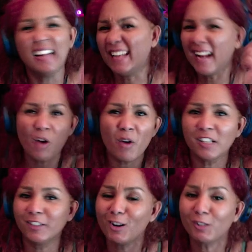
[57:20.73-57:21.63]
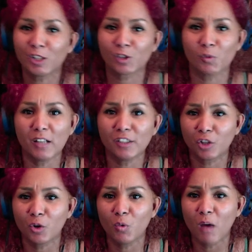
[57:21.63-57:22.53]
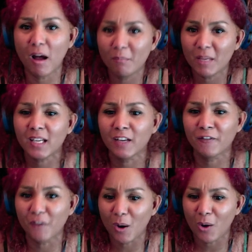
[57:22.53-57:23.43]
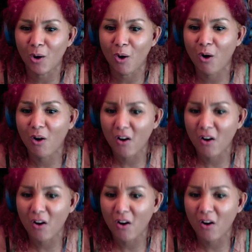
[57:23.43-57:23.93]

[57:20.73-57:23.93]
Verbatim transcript: Now I know just what you want me for.